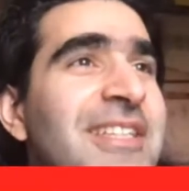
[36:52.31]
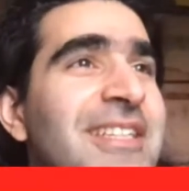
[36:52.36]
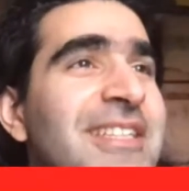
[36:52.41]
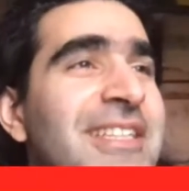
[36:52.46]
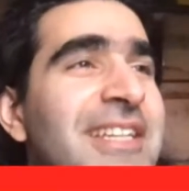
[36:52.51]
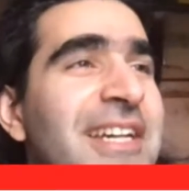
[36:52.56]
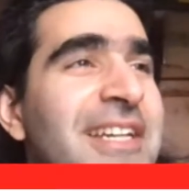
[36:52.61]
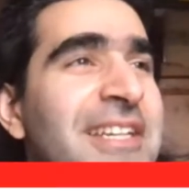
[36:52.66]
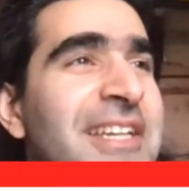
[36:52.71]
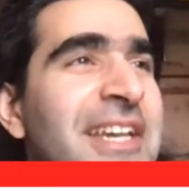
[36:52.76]

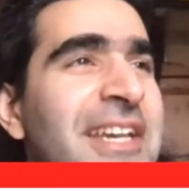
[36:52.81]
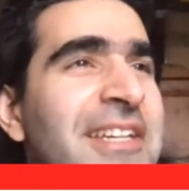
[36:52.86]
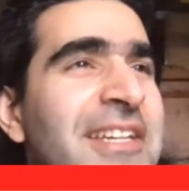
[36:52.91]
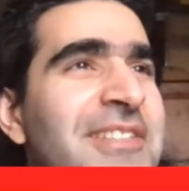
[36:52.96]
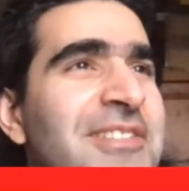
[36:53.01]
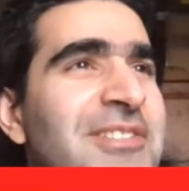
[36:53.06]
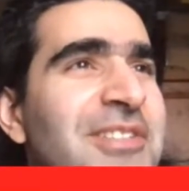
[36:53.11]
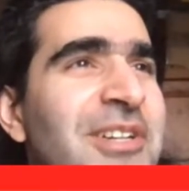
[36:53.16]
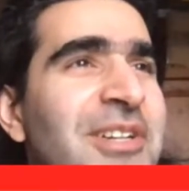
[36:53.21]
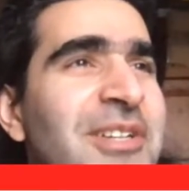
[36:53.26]
yeah, K
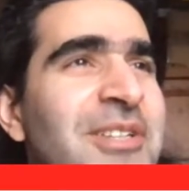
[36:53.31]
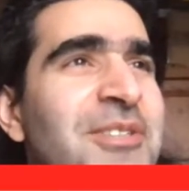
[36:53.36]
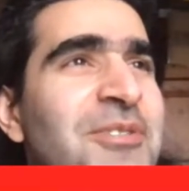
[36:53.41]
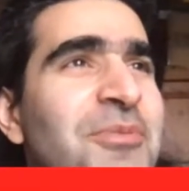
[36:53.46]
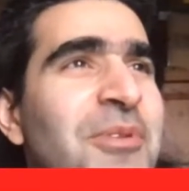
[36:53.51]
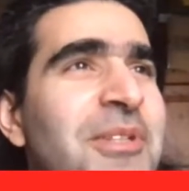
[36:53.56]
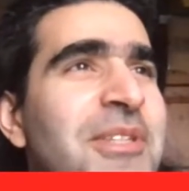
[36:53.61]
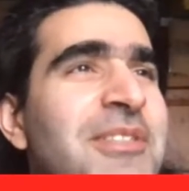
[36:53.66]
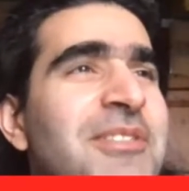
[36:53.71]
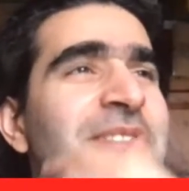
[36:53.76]
is a hard
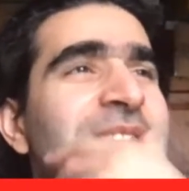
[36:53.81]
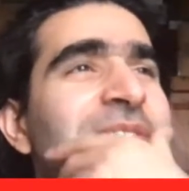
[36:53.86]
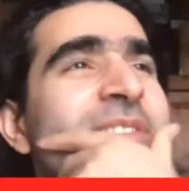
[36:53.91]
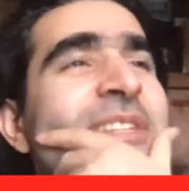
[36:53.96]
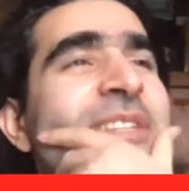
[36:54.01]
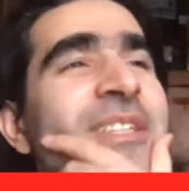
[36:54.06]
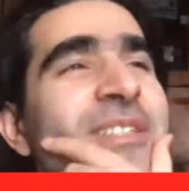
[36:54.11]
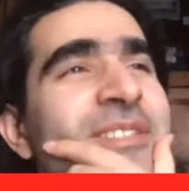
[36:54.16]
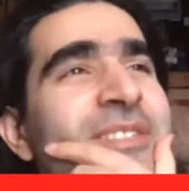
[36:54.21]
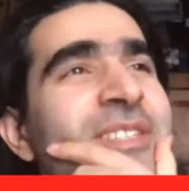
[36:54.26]
one, isn't
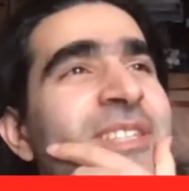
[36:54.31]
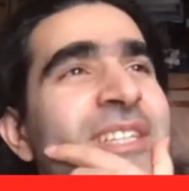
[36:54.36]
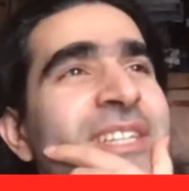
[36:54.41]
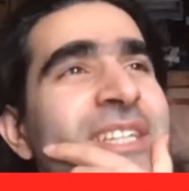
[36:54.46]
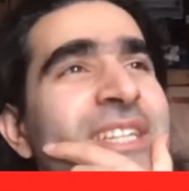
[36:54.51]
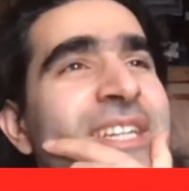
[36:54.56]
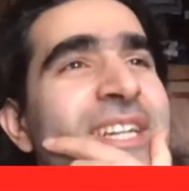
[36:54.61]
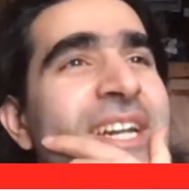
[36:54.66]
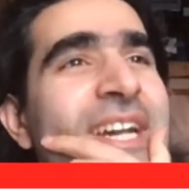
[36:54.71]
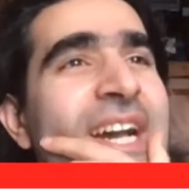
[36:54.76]
it?
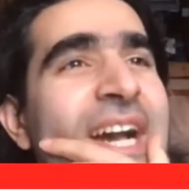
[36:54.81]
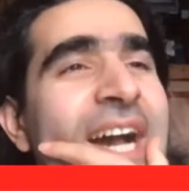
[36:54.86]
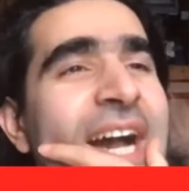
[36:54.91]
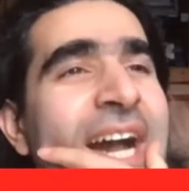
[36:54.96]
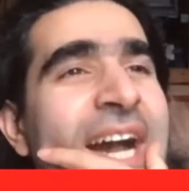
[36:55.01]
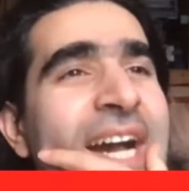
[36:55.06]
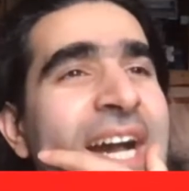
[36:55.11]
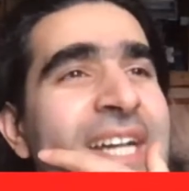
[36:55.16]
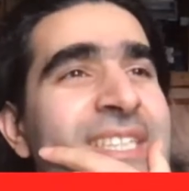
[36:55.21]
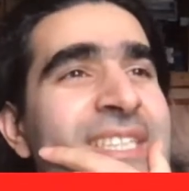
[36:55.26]

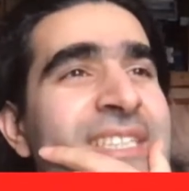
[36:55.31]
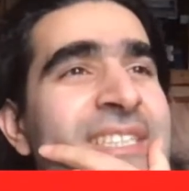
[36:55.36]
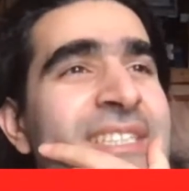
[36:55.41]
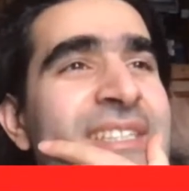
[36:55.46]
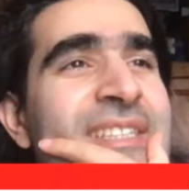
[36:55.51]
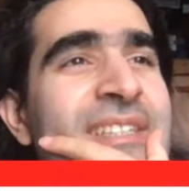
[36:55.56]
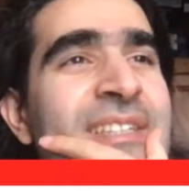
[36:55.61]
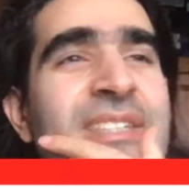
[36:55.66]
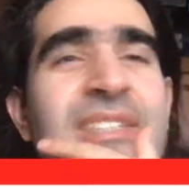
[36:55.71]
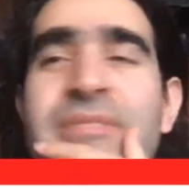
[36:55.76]
And
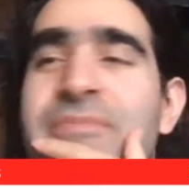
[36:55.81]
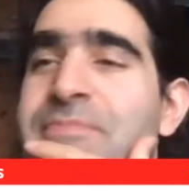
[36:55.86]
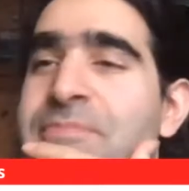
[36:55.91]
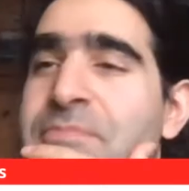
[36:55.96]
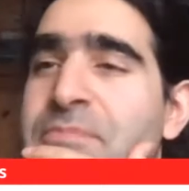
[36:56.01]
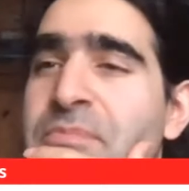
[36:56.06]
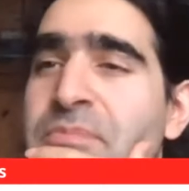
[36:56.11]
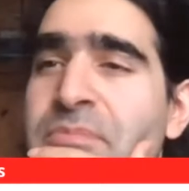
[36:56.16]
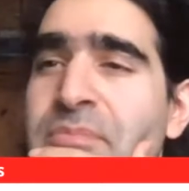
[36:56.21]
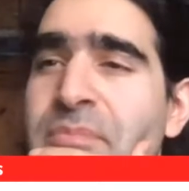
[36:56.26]

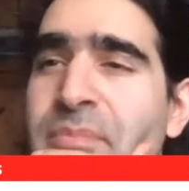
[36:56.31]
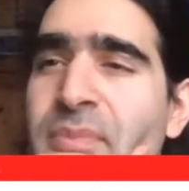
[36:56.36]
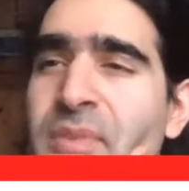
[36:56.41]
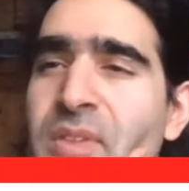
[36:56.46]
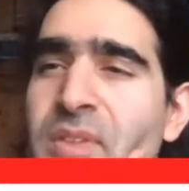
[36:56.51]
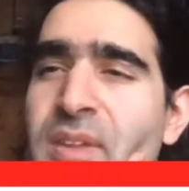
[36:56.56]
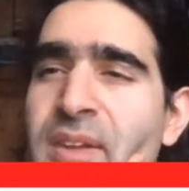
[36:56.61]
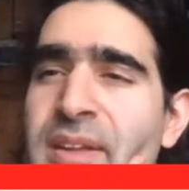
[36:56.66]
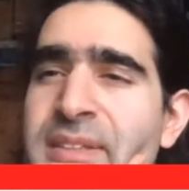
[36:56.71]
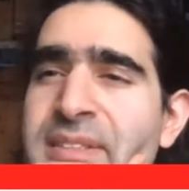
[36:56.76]

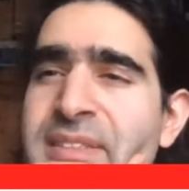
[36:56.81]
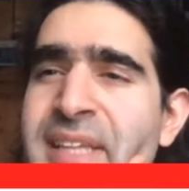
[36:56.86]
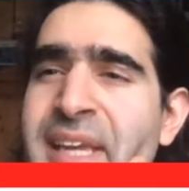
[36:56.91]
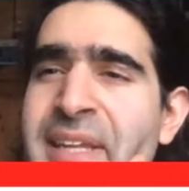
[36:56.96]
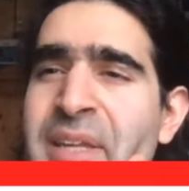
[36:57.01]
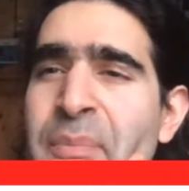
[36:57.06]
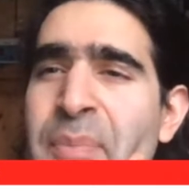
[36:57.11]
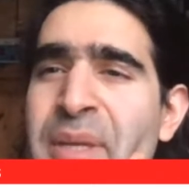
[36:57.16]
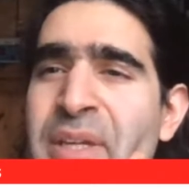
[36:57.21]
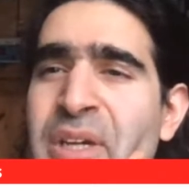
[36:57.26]
then
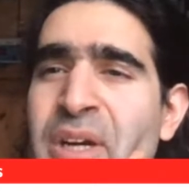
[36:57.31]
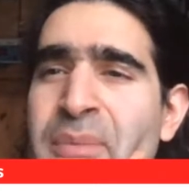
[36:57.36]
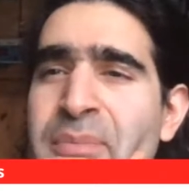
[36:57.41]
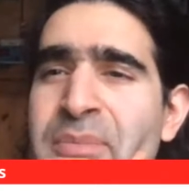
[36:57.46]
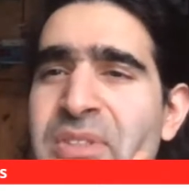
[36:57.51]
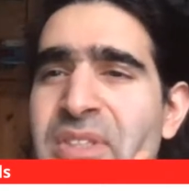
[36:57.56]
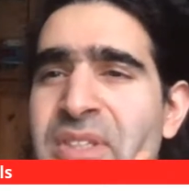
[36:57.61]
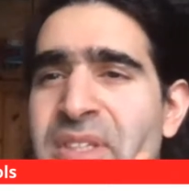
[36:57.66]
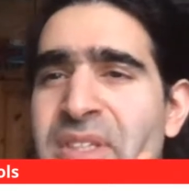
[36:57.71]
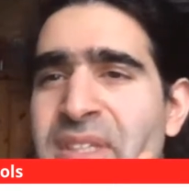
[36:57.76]
it
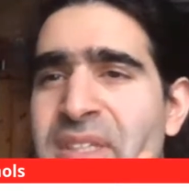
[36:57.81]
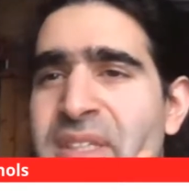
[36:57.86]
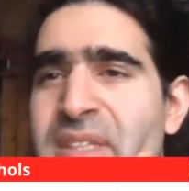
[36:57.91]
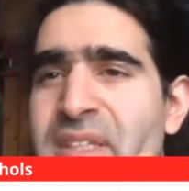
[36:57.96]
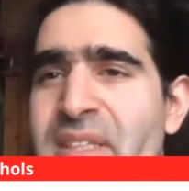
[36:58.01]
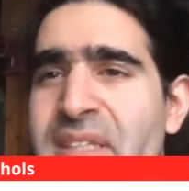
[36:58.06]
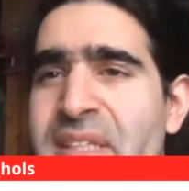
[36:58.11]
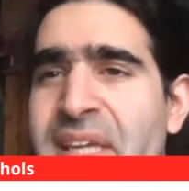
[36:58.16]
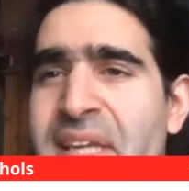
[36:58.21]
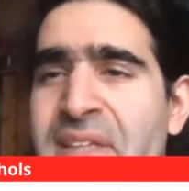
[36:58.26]
becomes a
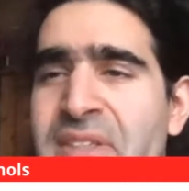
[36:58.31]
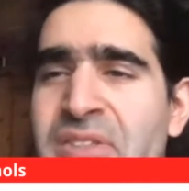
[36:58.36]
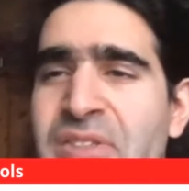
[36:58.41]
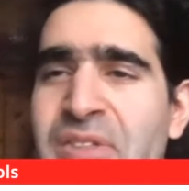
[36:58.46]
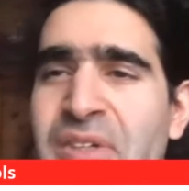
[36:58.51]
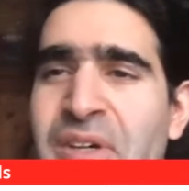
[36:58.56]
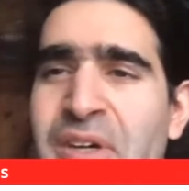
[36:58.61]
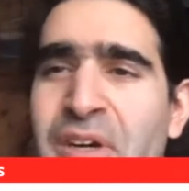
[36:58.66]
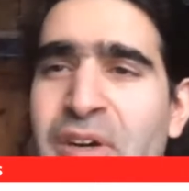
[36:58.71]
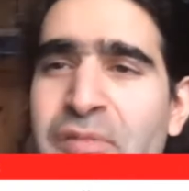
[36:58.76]
case
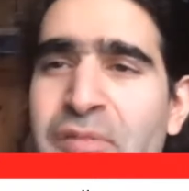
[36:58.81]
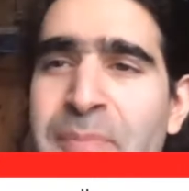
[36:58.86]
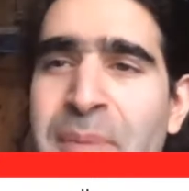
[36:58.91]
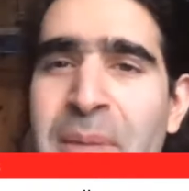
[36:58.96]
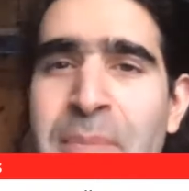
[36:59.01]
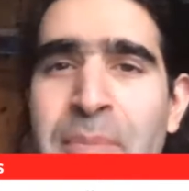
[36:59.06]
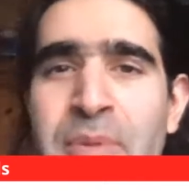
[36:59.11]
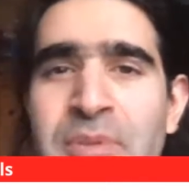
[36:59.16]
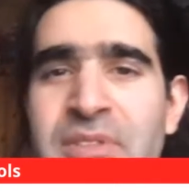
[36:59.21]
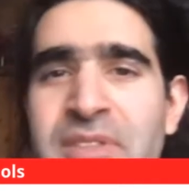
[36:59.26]
of
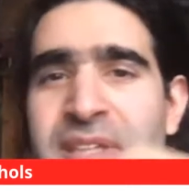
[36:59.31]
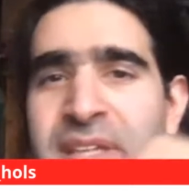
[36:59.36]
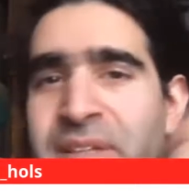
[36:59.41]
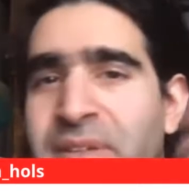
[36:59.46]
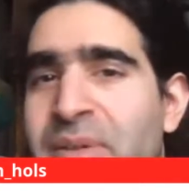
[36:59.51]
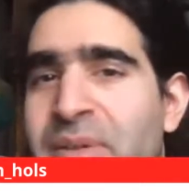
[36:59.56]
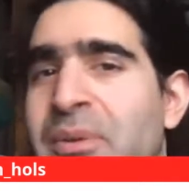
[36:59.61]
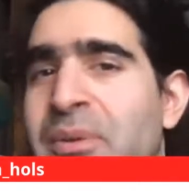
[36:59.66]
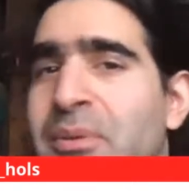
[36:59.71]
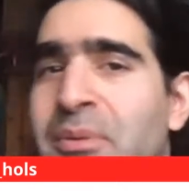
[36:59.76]
people saying,
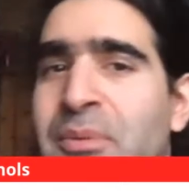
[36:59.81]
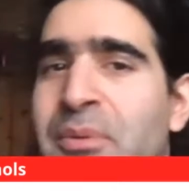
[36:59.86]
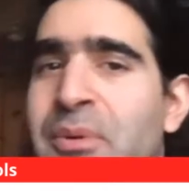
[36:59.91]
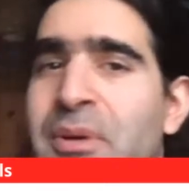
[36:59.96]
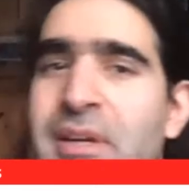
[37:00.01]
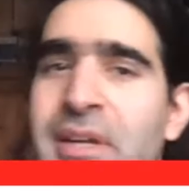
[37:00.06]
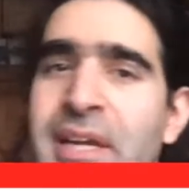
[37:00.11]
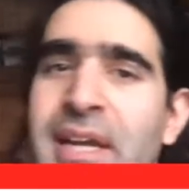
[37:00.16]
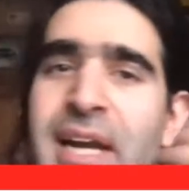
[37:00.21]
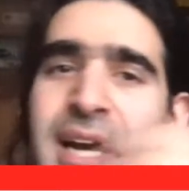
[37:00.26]
oh,
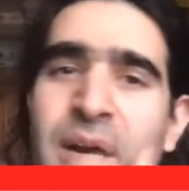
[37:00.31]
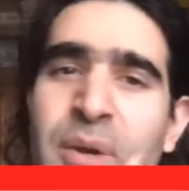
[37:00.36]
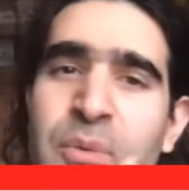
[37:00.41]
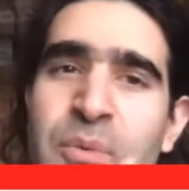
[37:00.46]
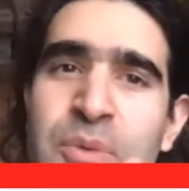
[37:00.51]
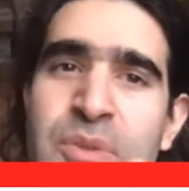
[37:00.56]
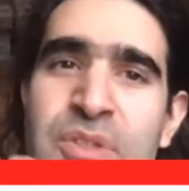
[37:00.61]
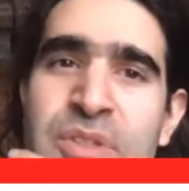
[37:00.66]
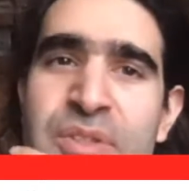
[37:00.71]
how would